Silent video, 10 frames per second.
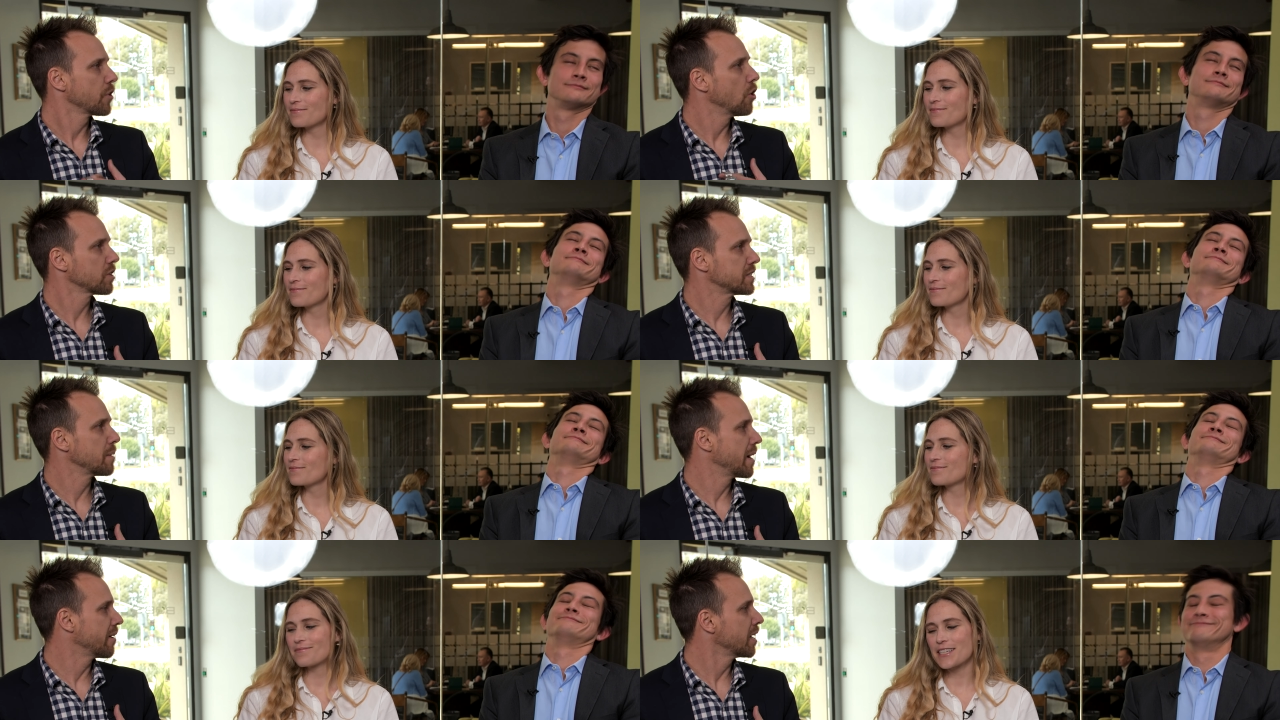Speaker 1: the Hulk
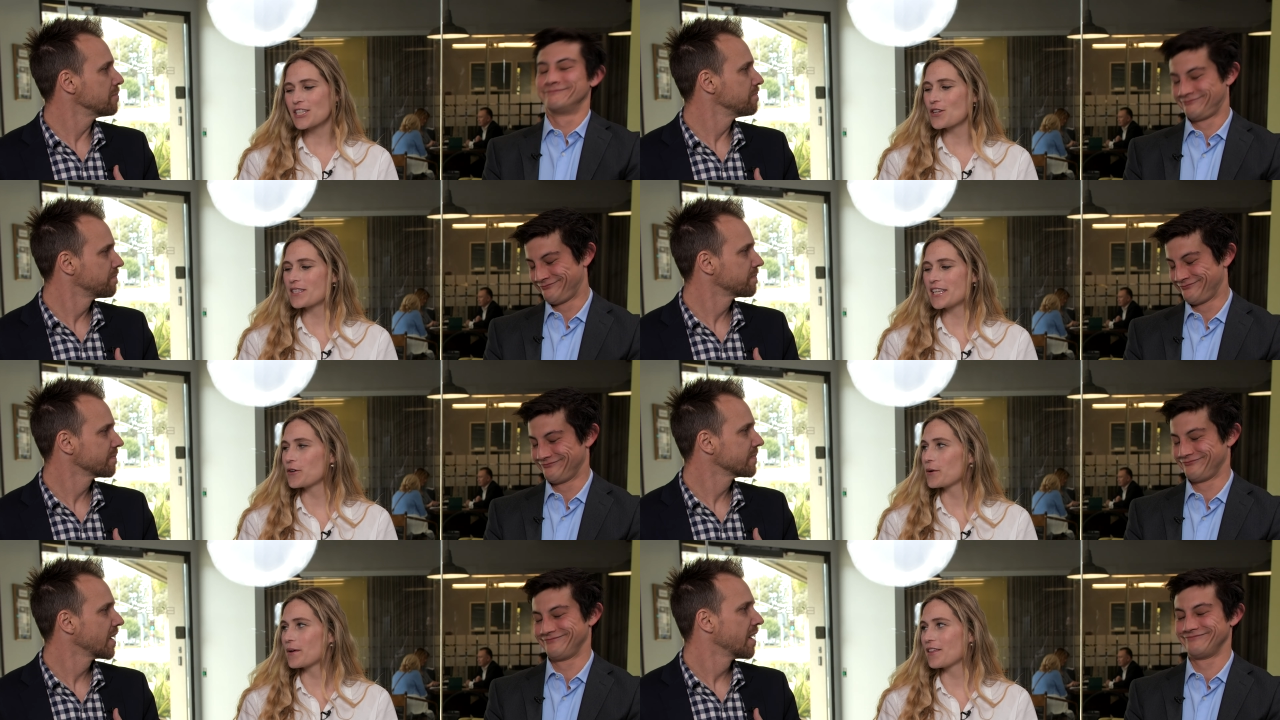Submariner. It's
Speaker 2: no
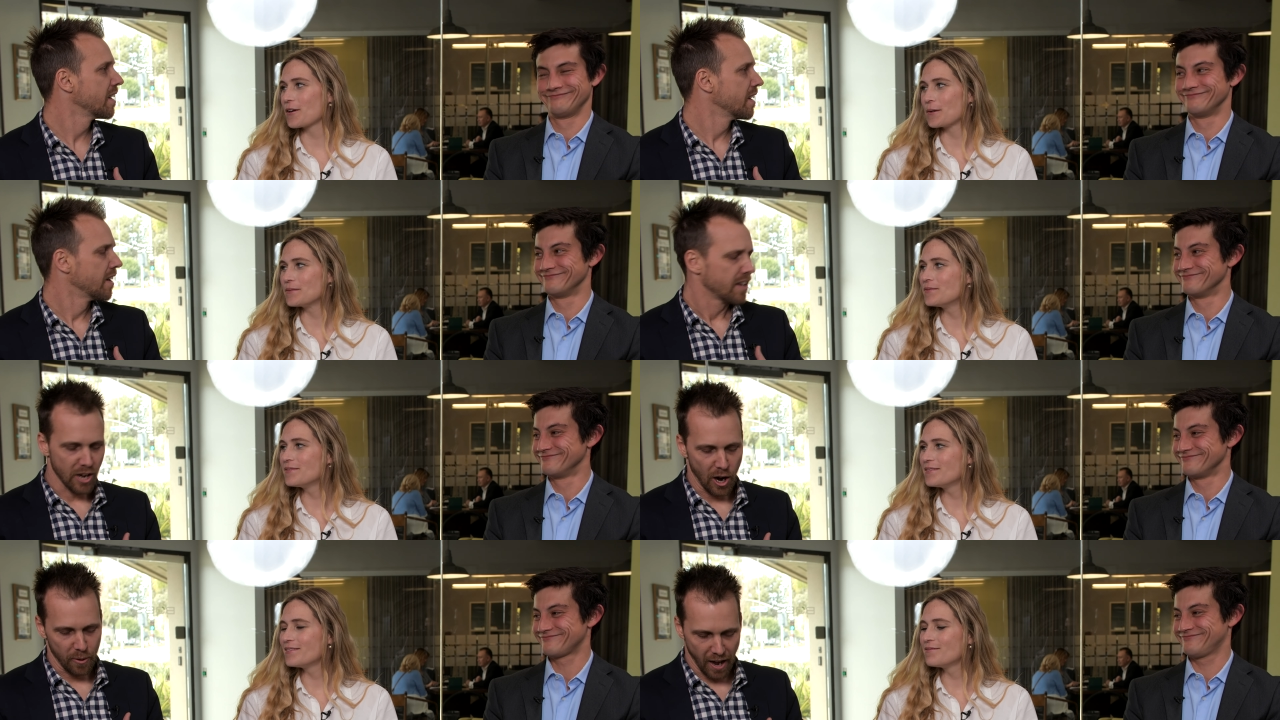secret with you.
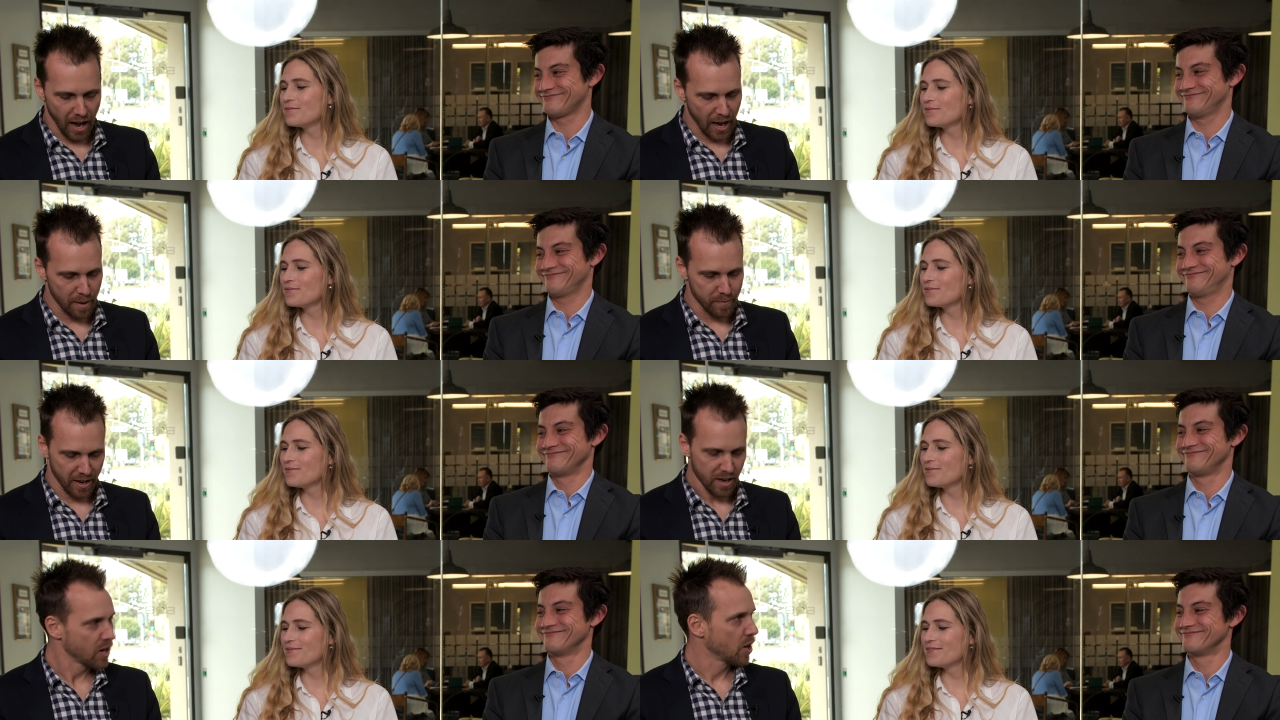
Speaker 1: No.
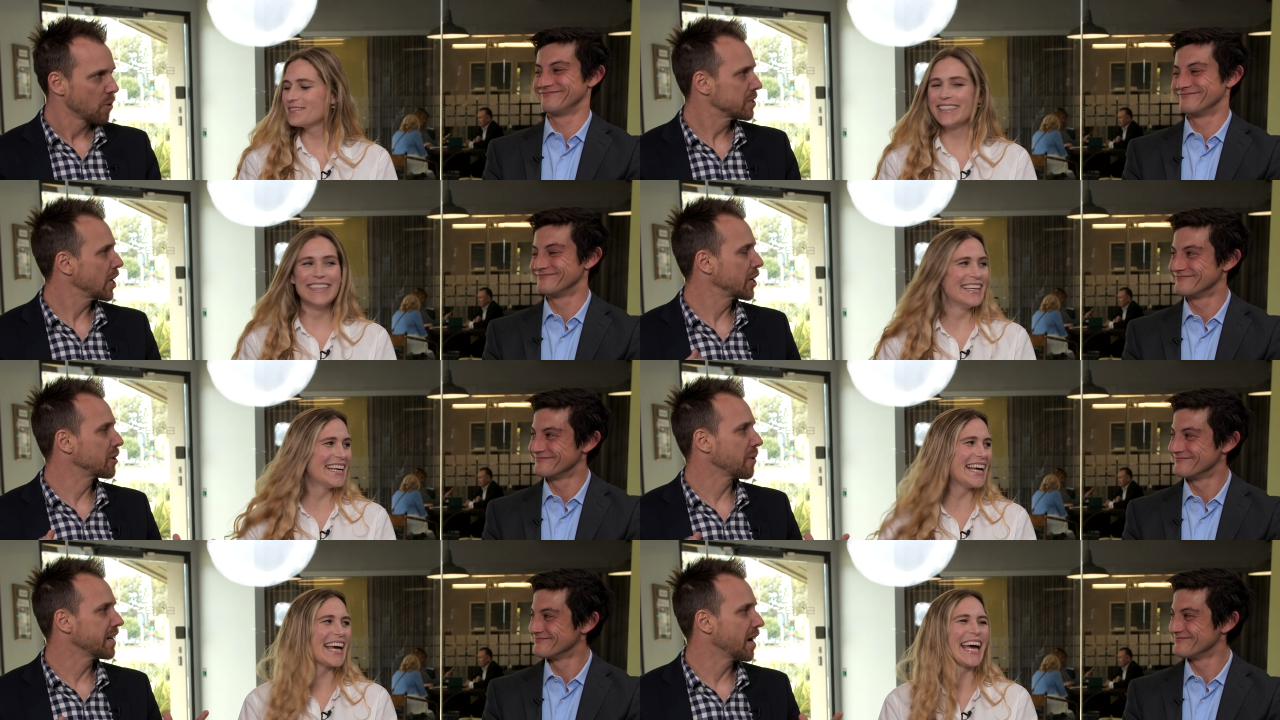Um, we're
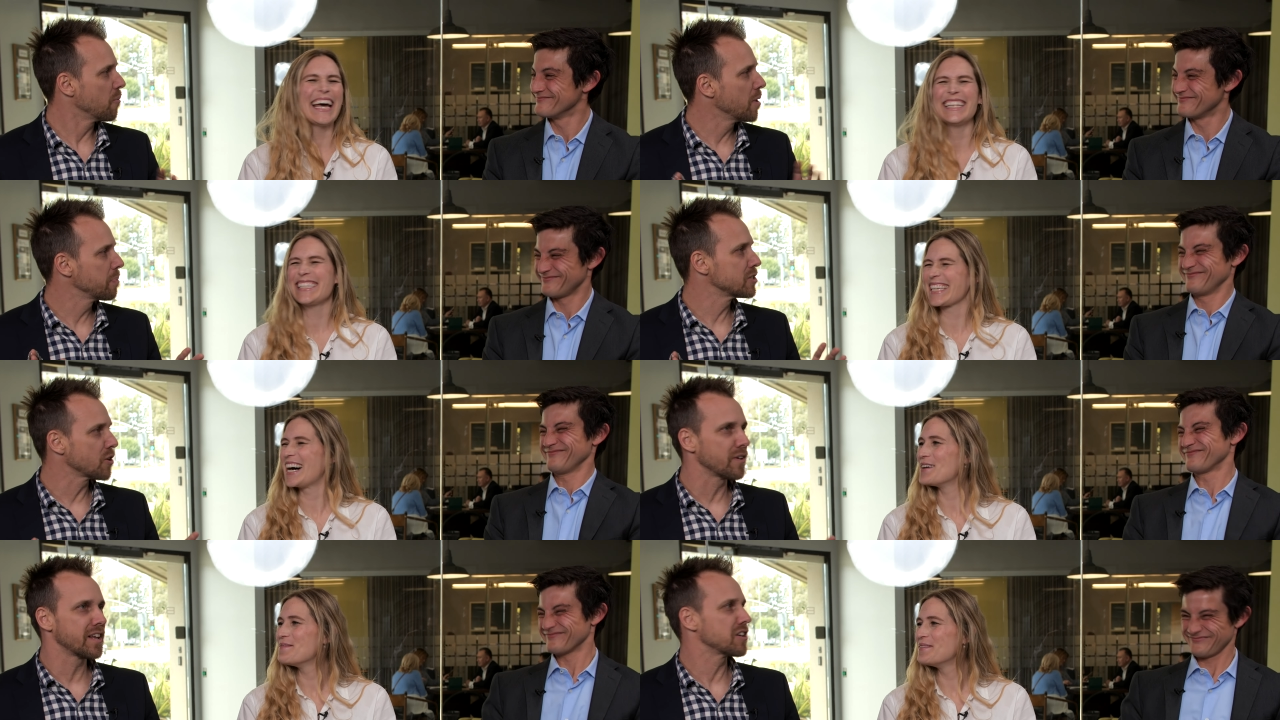talking green here.
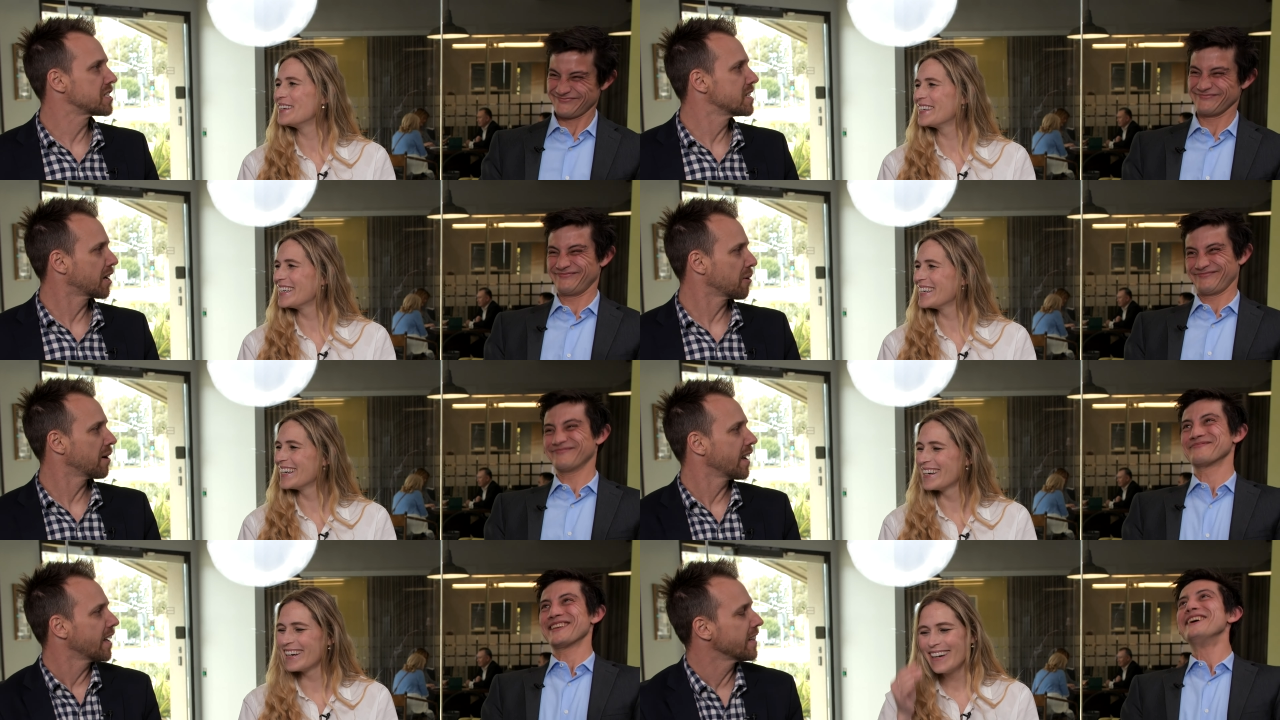Ripley's over there
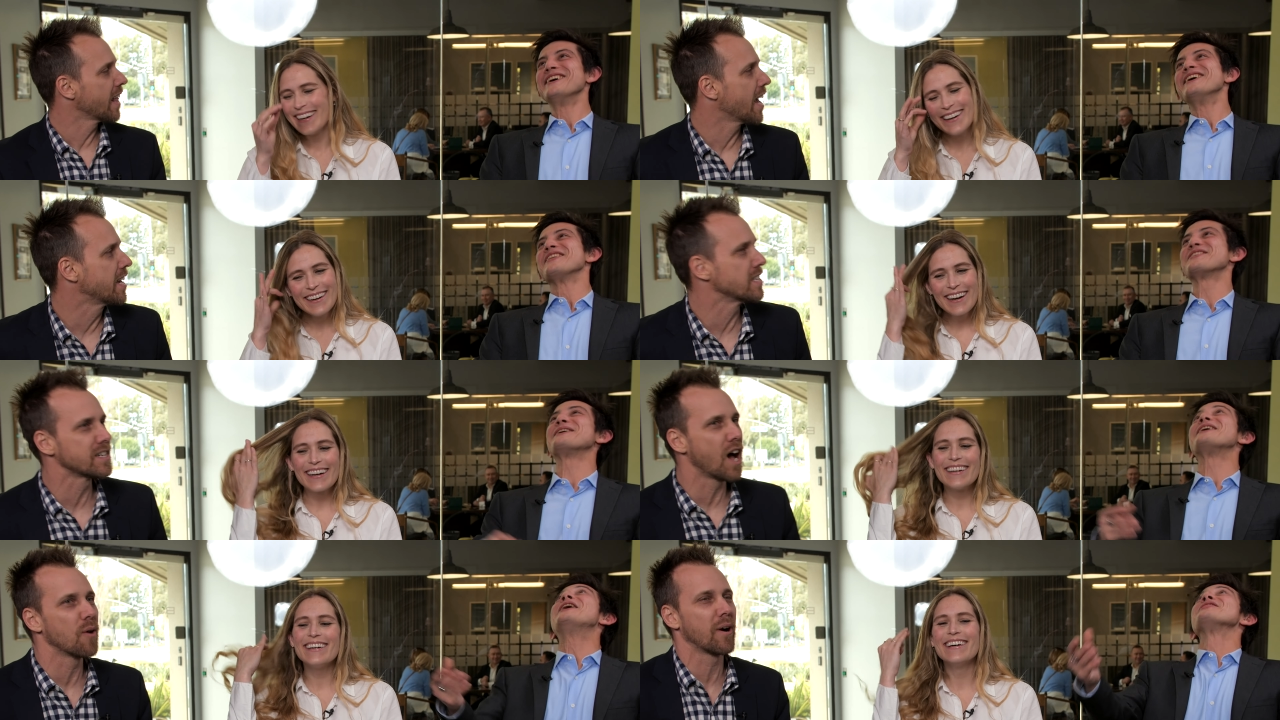snickering like
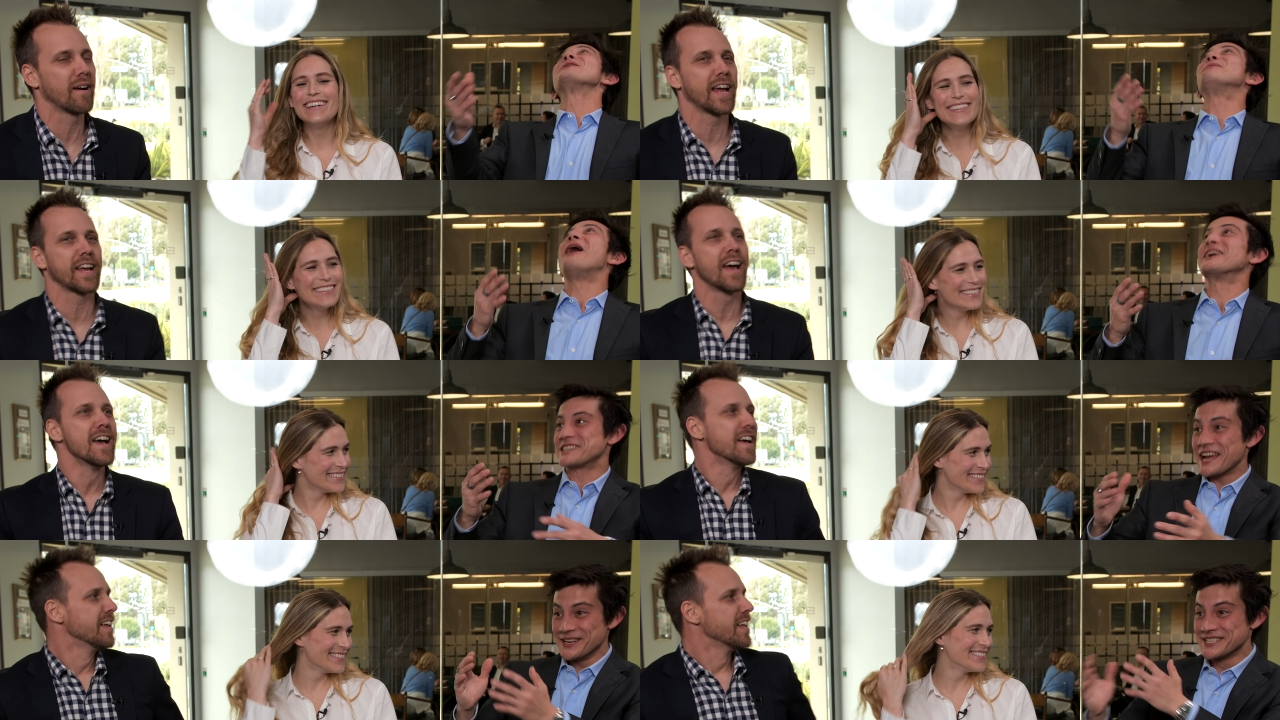he's not wearing. The
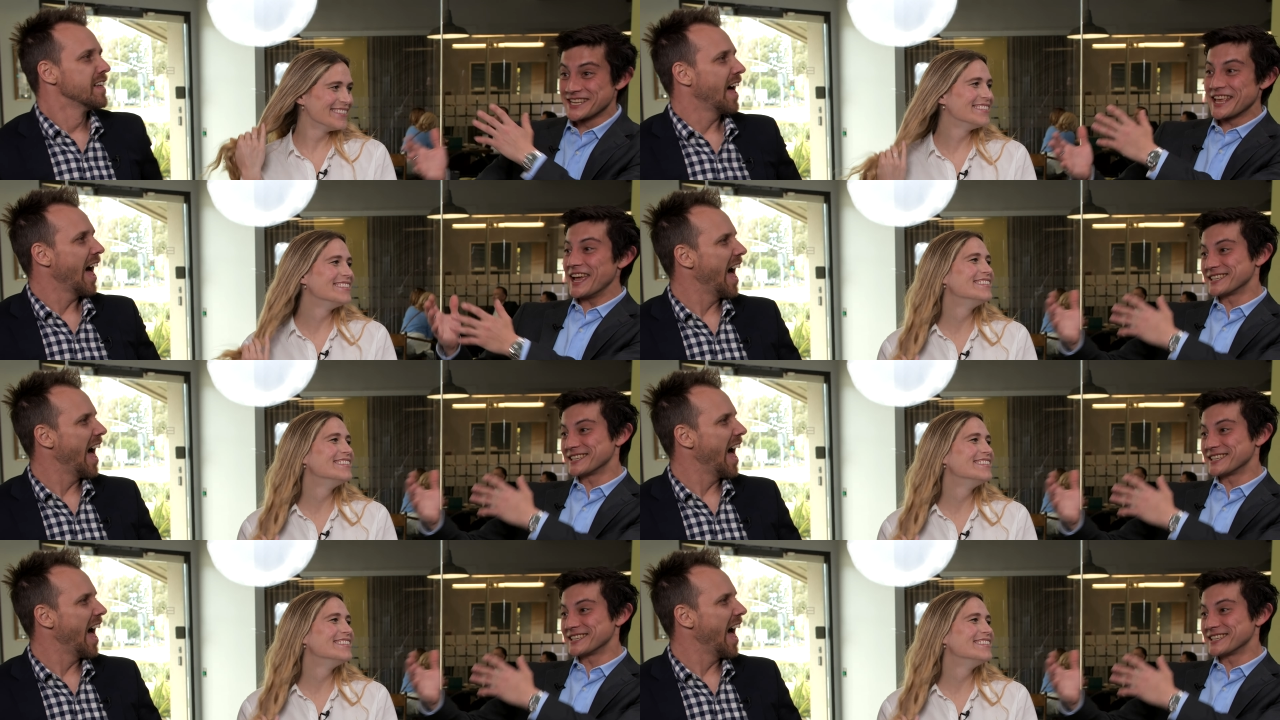watch I use as the